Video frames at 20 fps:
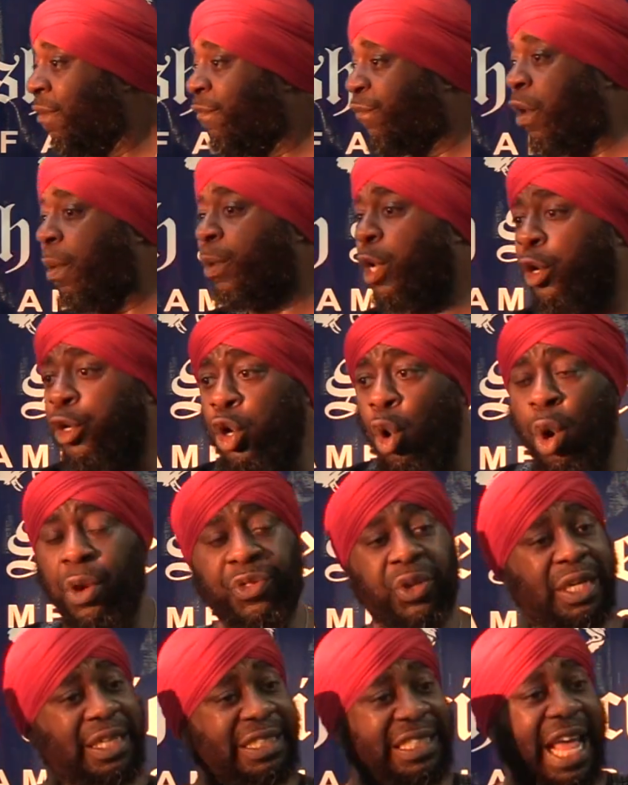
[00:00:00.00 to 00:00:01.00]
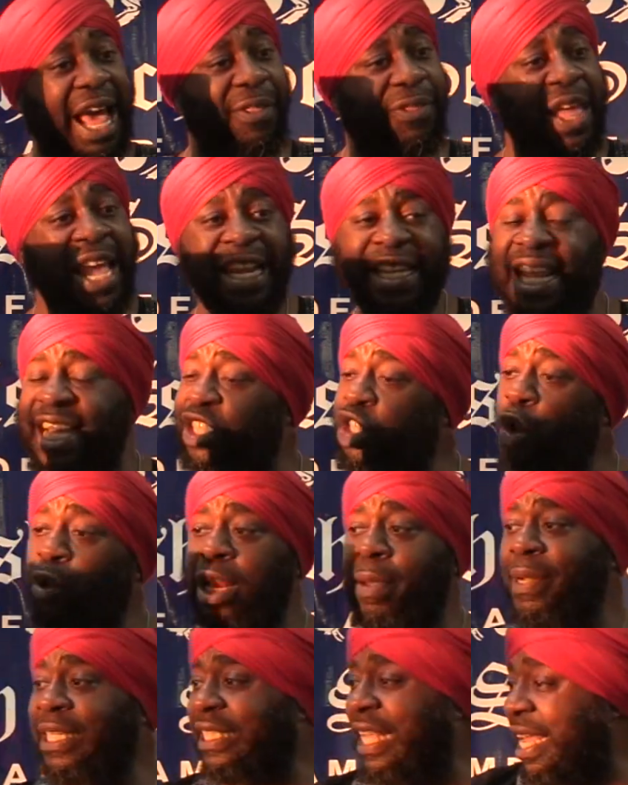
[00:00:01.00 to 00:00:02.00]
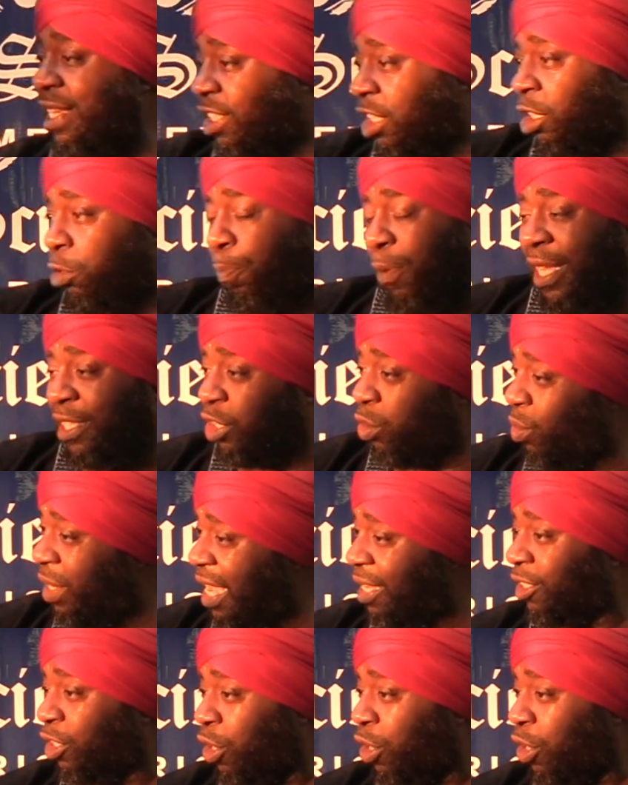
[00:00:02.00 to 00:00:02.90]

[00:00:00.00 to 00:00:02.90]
from the north or the south. There's no limitations placed on that